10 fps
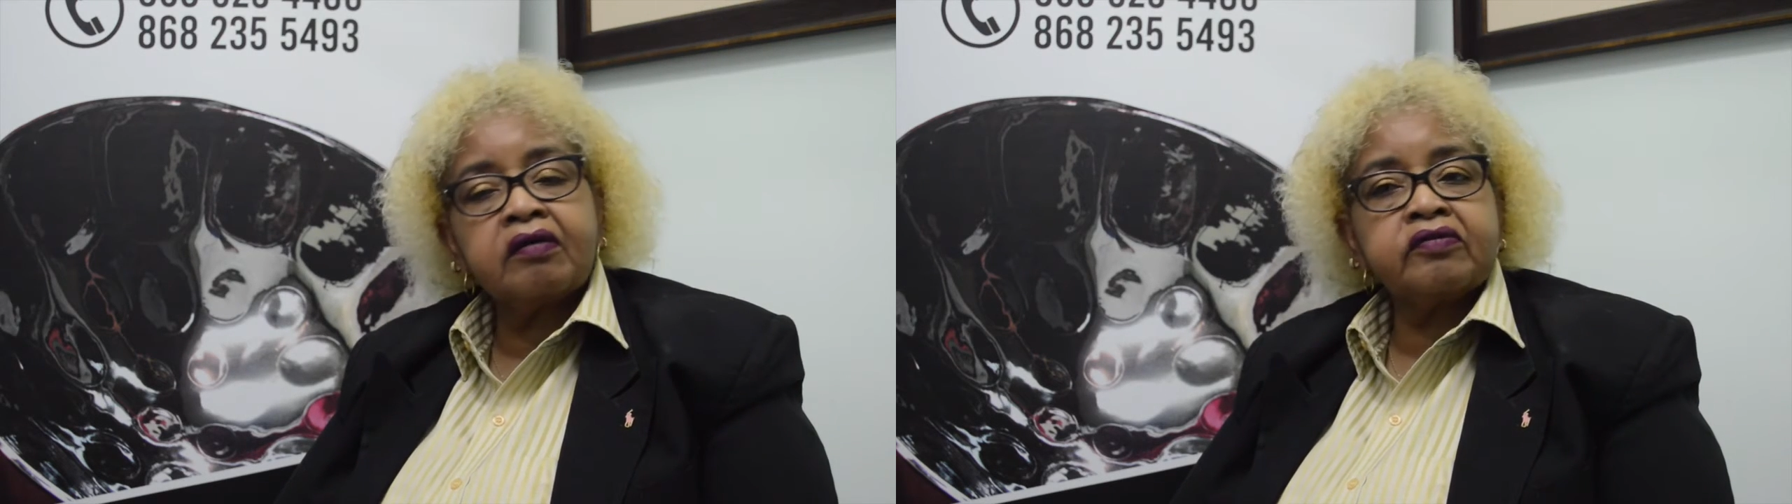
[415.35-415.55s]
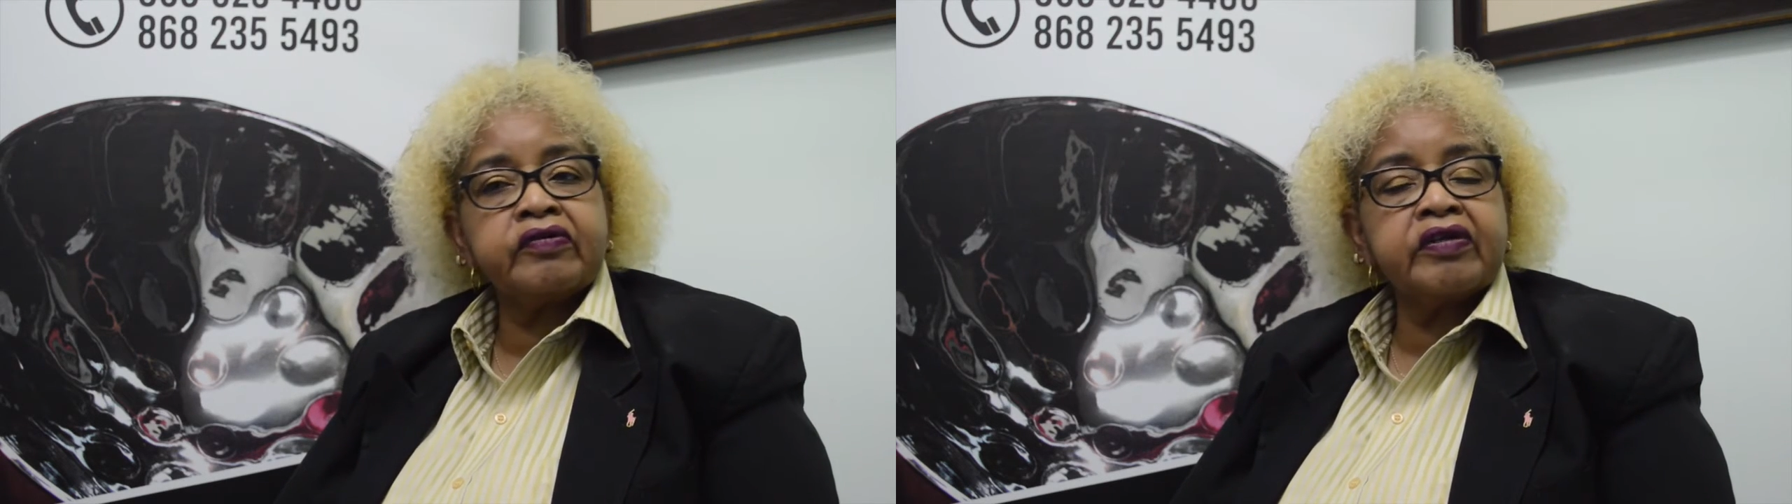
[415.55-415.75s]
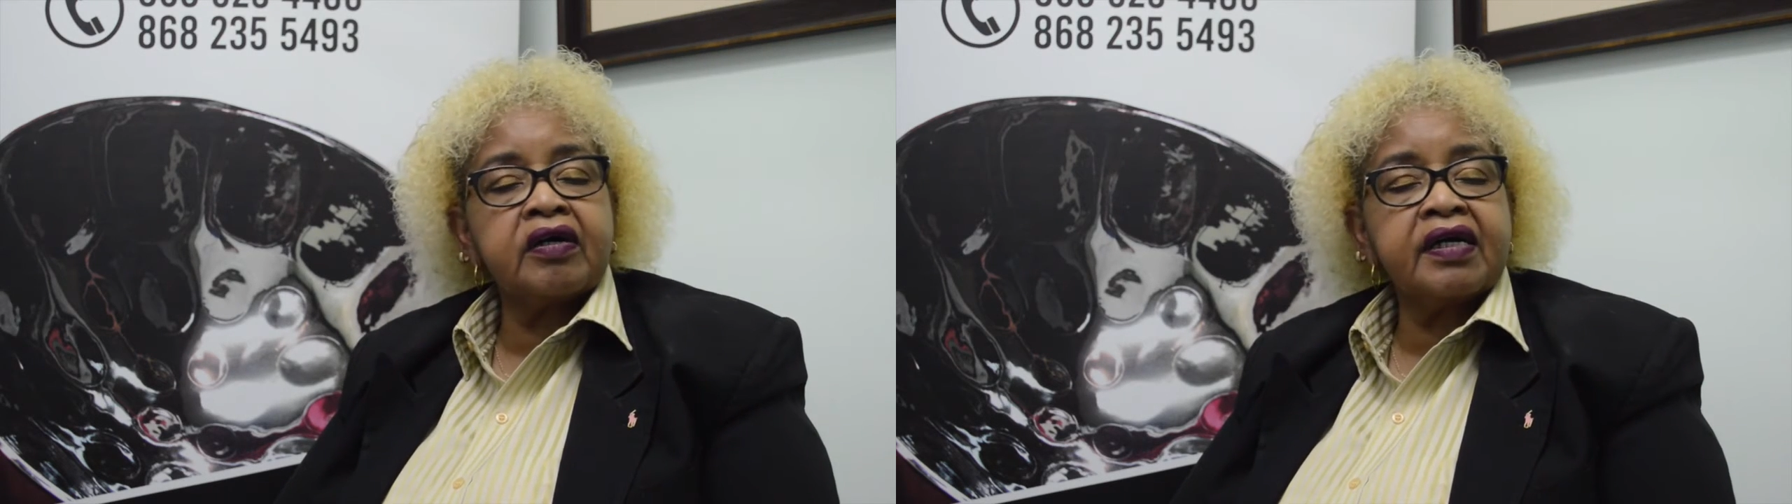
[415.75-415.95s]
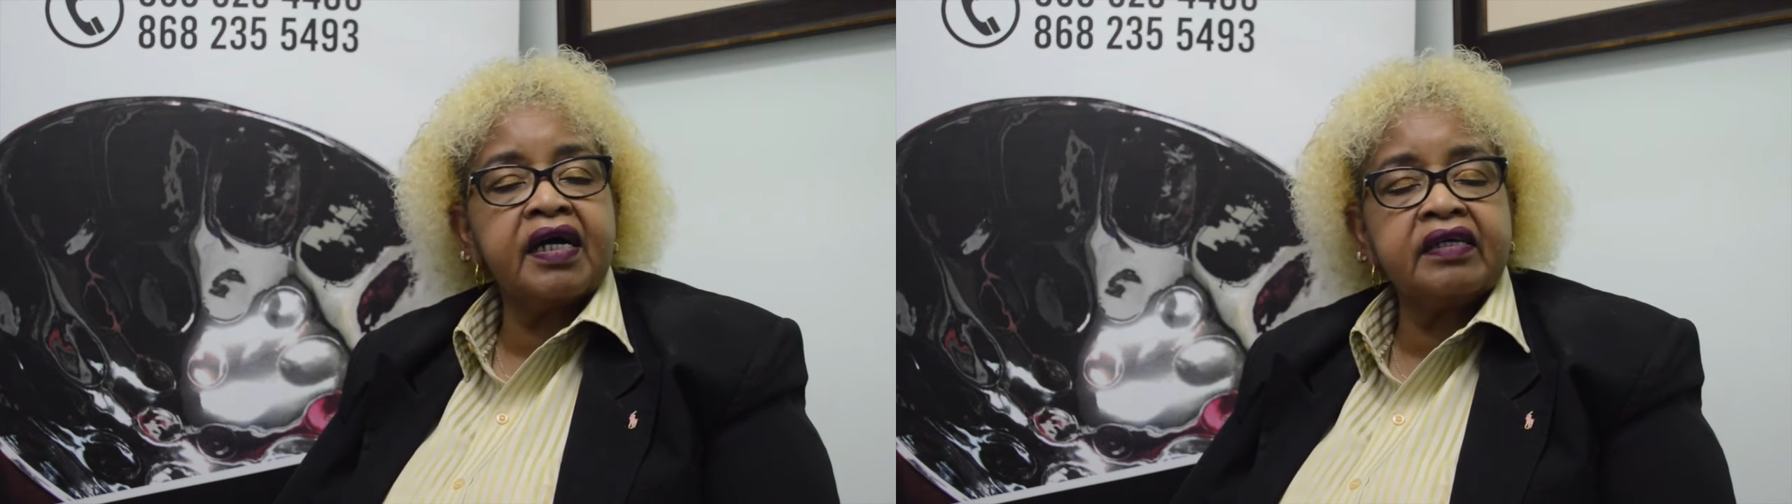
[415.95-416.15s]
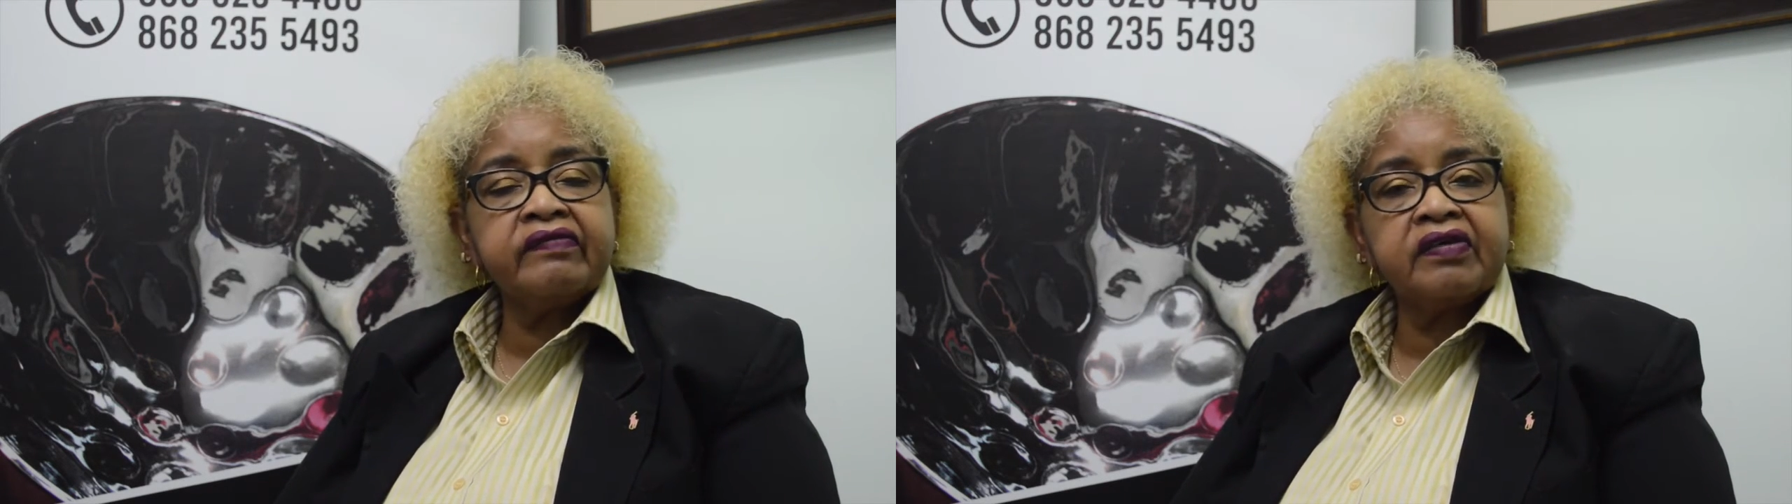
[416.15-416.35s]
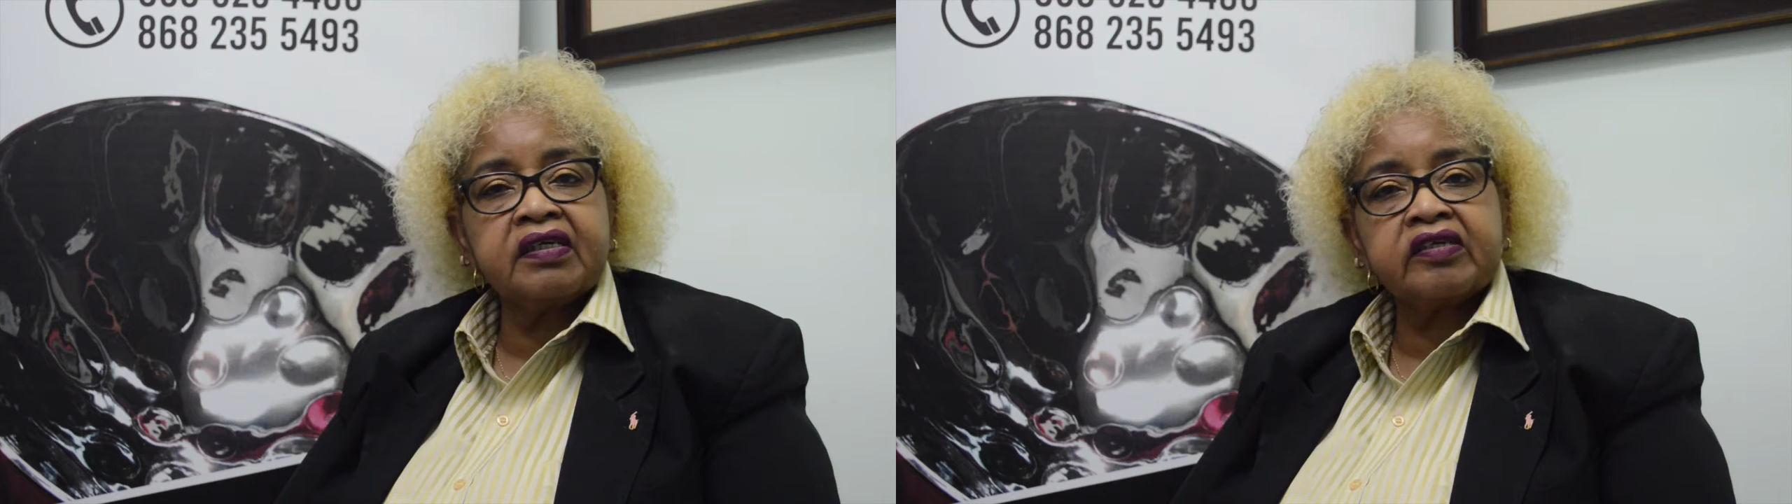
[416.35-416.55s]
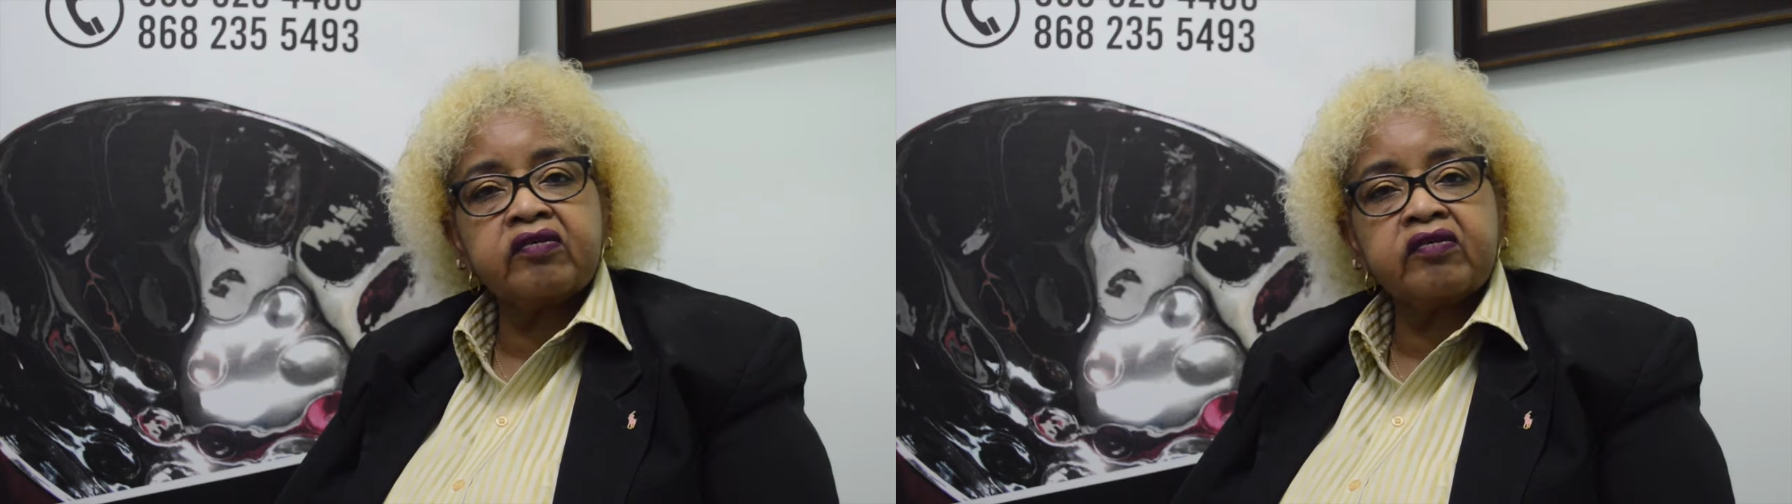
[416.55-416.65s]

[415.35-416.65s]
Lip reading: during our carnival and